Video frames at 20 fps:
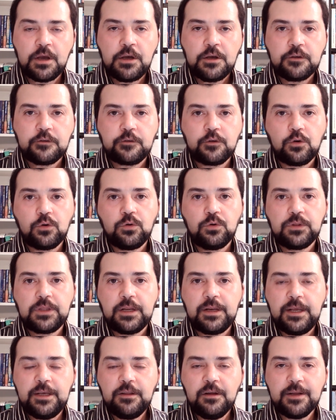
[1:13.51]
So, the
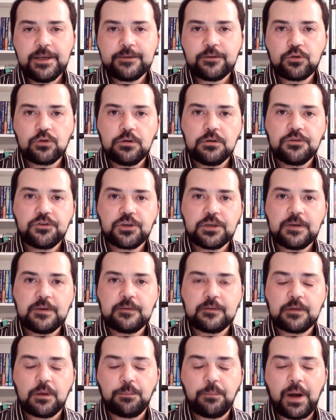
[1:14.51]
natal astrology
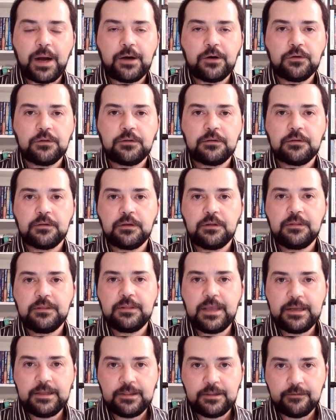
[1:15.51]
is about
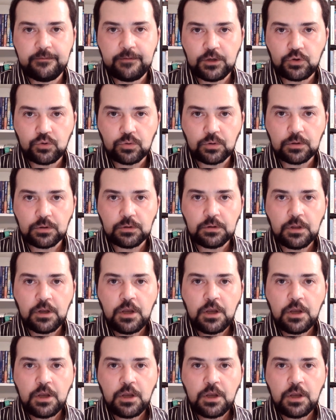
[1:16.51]
the individual.